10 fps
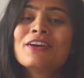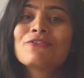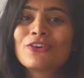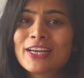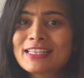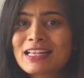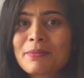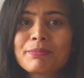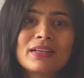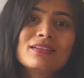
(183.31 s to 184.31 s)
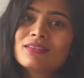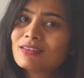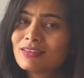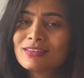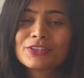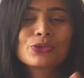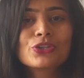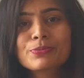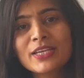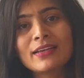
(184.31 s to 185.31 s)
For example, a
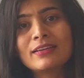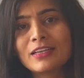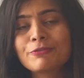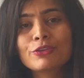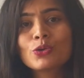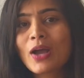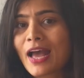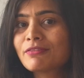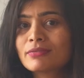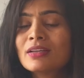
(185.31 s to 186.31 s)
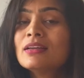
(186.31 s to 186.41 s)
YouTube channel, if you have